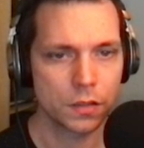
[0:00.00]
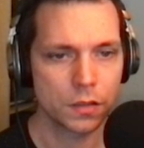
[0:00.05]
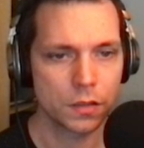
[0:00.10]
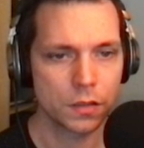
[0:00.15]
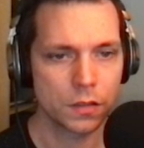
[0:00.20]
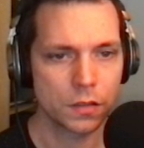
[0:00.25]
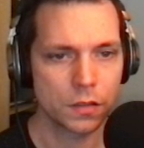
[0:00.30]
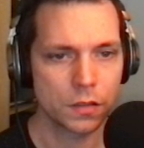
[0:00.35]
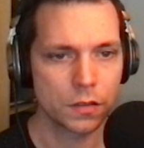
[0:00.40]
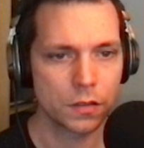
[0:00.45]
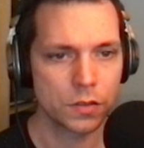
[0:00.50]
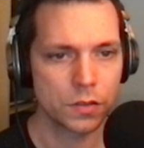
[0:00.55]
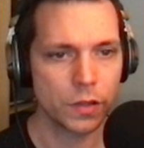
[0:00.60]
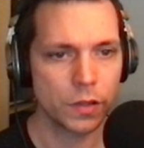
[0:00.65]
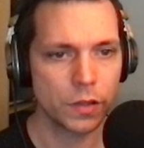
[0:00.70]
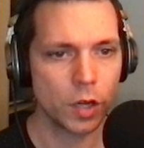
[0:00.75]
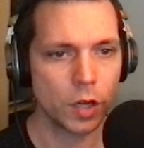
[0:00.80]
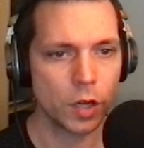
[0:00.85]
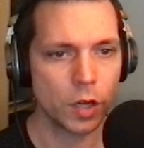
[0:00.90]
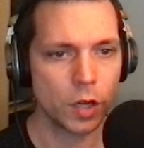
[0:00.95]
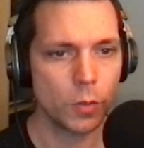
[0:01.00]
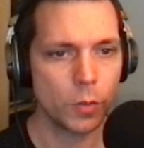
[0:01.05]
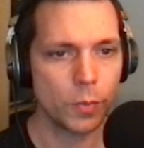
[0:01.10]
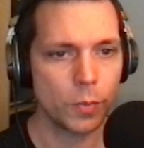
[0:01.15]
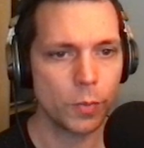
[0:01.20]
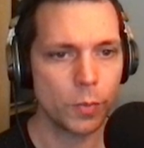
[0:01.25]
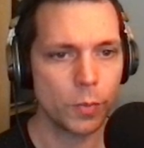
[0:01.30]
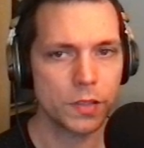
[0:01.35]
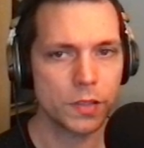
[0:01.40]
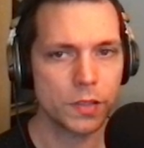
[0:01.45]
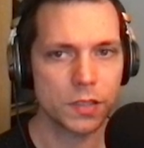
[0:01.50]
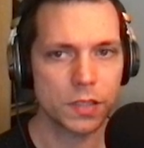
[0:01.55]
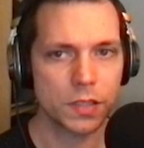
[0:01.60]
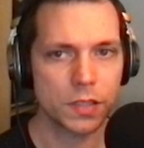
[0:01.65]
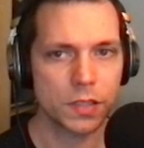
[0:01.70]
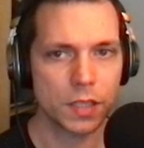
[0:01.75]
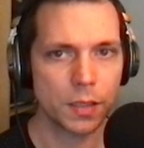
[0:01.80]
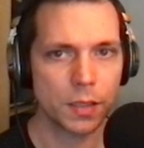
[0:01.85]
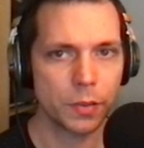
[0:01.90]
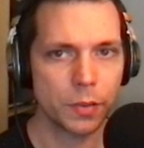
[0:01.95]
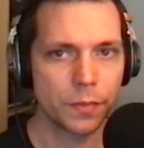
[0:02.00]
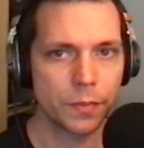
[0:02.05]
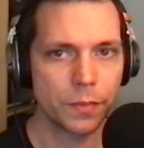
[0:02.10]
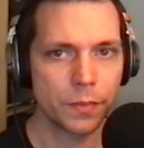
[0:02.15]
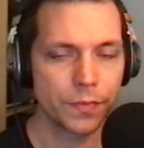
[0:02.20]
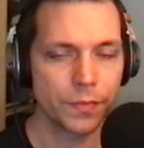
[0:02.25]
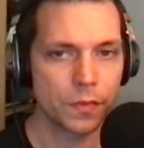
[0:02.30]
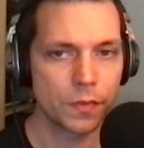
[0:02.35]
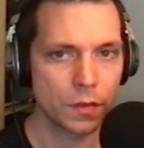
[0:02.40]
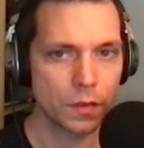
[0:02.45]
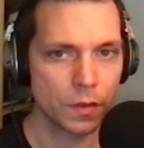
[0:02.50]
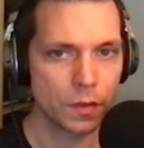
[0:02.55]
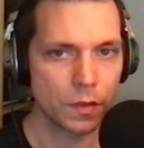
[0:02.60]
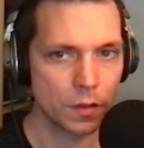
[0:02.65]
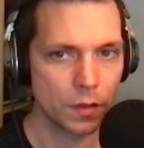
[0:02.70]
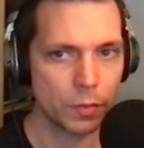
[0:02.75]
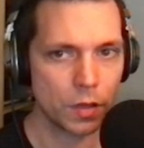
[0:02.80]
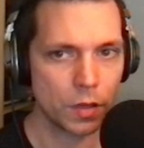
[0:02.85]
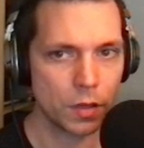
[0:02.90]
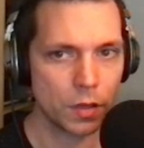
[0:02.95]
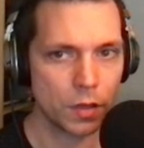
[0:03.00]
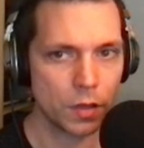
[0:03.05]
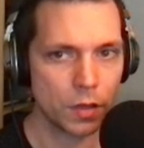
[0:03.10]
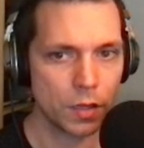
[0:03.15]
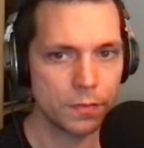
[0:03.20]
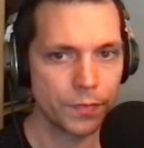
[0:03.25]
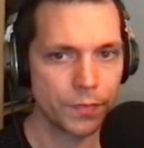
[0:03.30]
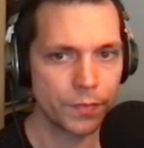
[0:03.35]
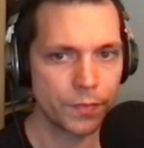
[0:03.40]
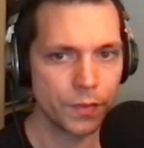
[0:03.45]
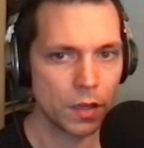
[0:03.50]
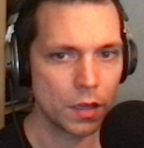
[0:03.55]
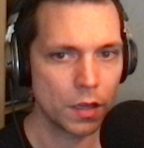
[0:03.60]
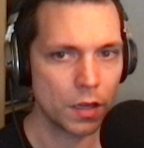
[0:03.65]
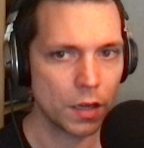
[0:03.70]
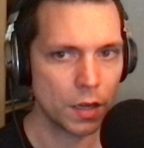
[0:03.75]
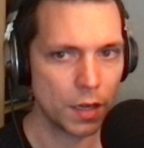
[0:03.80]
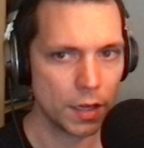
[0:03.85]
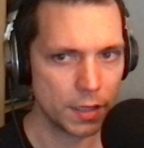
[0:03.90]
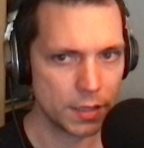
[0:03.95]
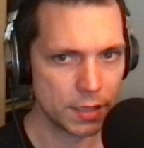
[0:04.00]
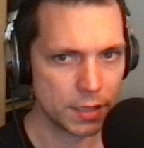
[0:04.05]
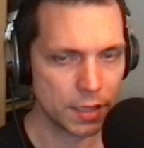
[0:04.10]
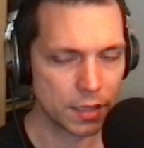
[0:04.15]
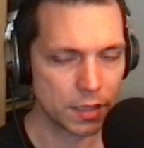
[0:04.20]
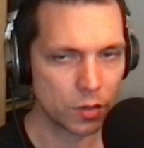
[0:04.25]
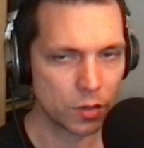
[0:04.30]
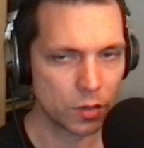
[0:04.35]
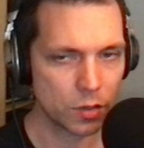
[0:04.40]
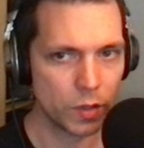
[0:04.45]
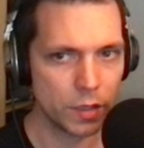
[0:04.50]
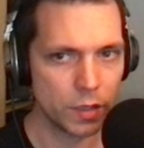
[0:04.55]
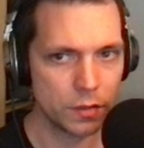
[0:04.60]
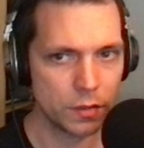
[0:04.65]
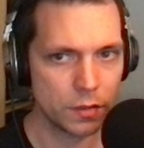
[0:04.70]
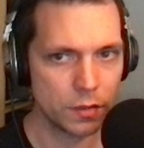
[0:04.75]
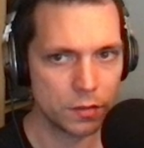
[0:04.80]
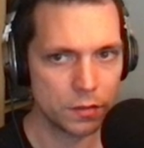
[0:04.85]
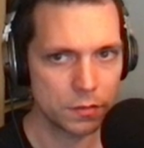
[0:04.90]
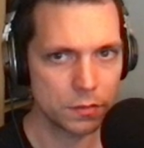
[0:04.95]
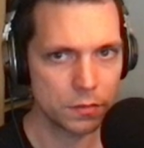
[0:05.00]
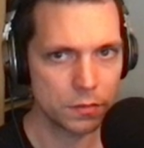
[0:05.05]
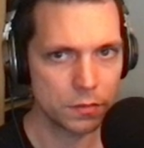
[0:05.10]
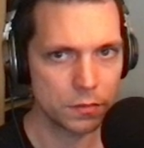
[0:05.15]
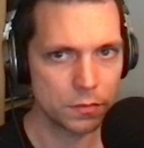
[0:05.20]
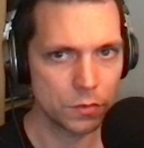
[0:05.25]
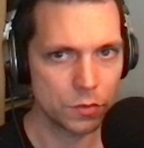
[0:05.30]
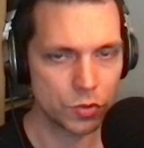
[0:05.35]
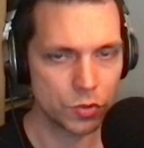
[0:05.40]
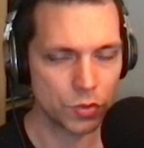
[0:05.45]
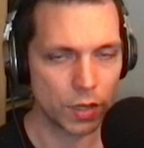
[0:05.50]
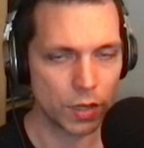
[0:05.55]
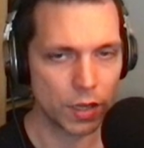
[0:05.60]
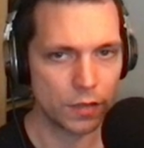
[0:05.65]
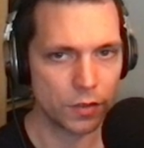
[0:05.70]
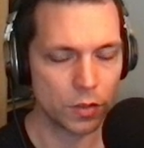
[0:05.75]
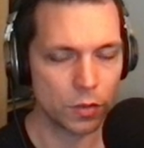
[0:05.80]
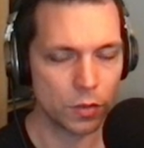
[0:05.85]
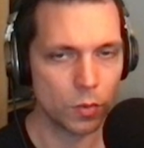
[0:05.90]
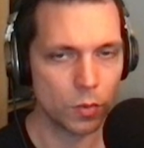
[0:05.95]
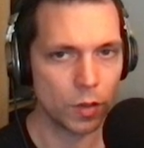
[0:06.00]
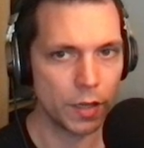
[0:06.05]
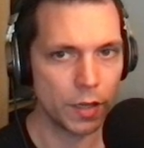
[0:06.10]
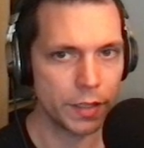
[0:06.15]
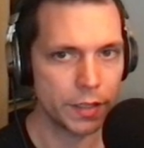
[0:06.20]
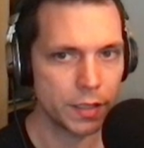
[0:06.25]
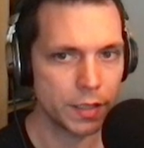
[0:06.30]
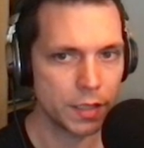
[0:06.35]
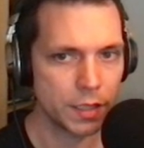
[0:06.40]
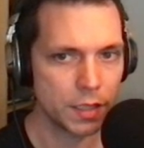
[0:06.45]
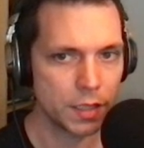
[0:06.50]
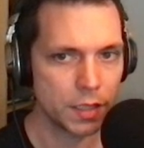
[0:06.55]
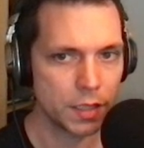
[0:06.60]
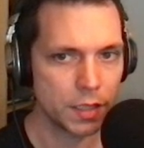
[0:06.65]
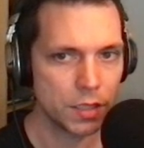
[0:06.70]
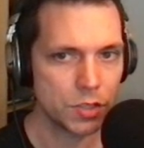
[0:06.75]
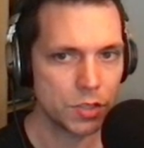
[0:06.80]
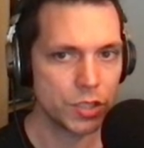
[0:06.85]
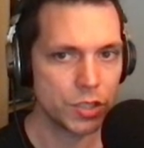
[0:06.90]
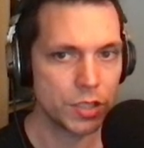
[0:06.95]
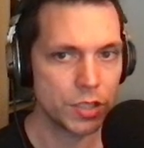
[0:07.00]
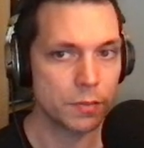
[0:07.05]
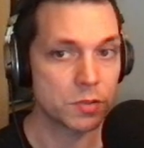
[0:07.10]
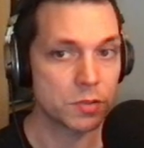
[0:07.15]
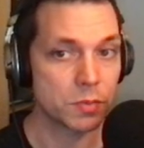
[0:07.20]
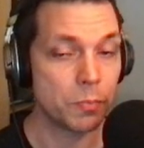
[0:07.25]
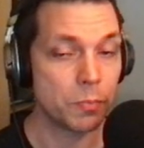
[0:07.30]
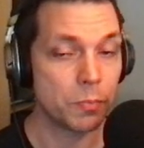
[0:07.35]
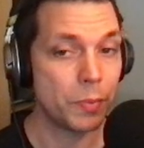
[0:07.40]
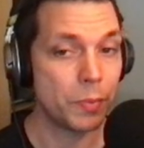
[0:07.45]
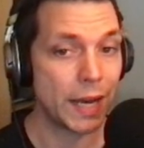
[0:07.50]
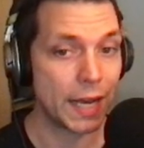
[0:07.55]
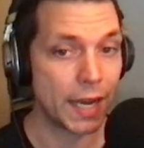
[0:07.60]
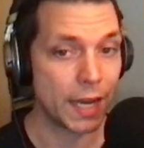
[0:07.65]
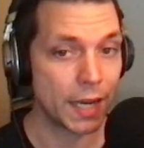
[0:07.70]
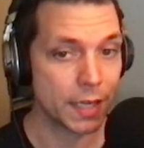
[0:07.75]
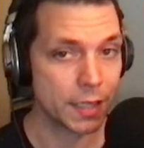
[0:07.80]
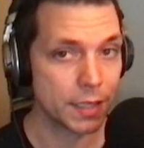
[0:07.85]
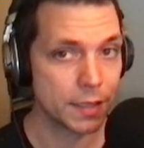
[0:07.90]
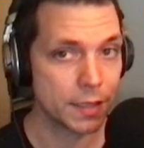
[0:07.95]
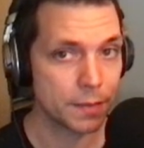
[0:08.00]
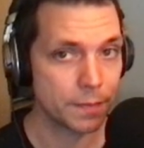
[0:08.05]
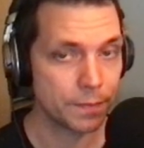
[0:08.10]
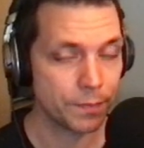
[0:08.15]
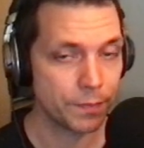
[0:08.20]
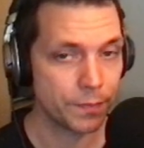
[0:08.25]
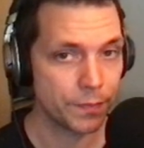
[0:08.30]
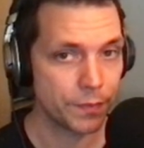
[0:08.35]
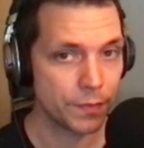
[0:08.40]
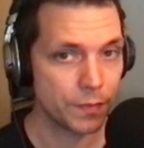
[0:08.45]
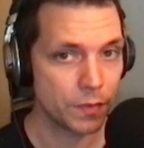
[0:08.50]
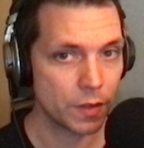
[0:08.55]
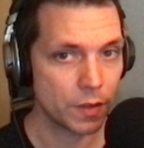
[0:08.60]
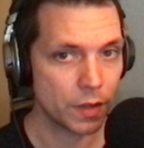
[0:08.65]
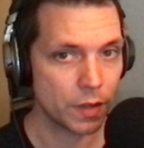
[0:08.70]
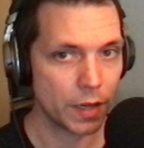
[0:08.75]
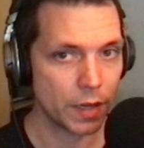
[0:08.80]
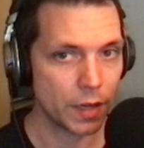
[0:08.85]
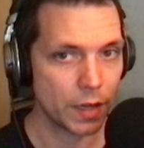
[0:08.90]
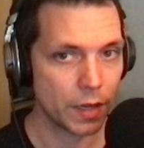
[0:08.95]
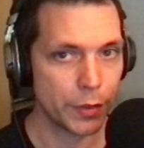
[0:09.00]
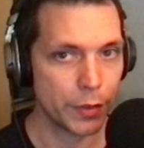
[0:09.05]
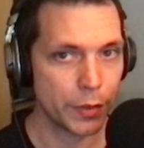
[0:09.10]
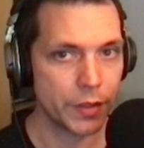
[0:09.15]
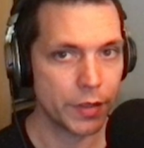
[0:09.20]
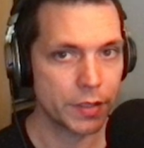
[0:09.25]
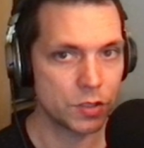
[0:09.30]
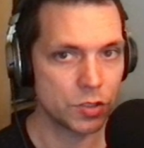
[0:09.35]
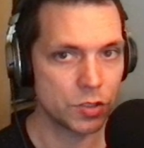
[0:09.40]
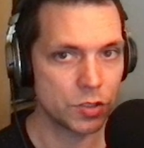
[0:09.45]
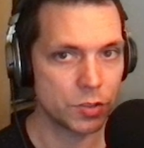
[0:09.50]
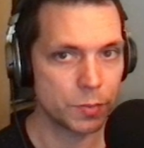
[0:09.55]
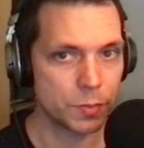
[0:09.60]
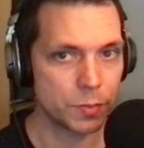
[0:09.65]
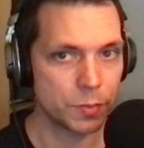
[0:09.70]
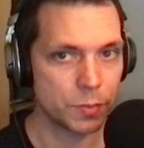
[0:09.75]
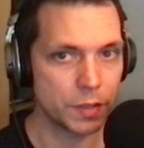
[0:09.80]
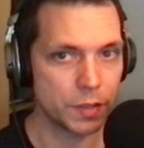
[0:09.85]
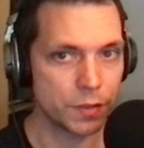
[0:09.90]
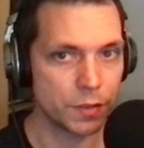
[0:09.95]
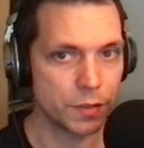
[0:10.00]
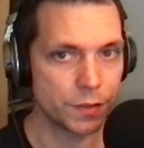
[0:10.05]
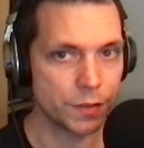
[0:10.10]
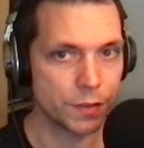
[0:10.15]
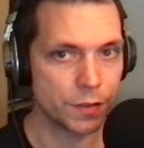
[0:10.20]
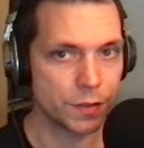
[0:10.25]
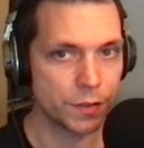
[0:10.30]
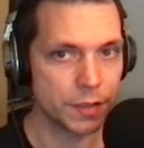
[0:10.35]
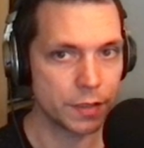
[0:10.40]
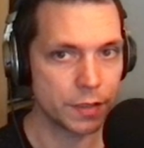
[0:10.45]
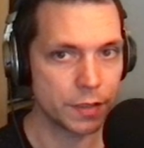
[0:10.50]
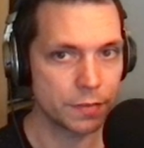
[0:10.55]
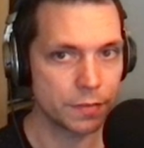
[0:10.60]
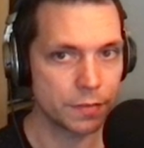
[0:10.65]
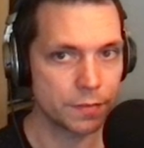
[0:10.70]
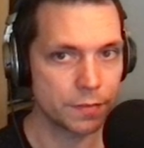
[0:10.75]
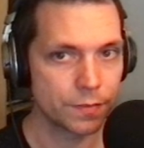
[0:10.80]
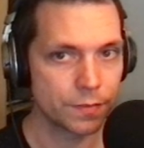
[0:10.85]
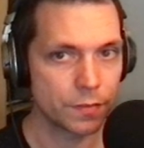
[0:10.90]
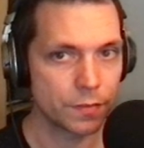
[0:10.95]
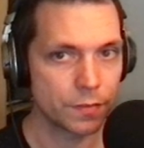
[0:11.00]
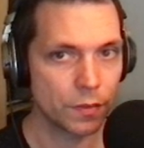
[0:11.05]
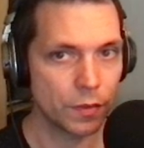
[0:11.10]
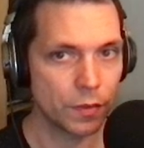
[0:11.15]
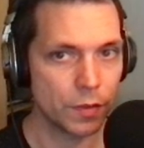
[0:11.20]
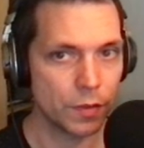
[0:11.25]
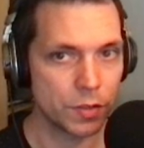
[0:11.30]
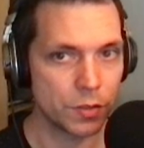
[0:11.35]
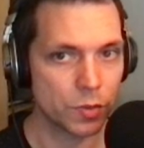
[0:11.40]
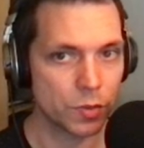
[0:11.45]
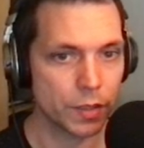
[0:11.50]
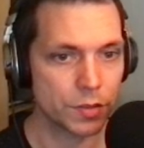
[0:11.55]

So he opens up the pawn. I attack the queen, drive her away. She comes back, I think, to just be defending these two squares.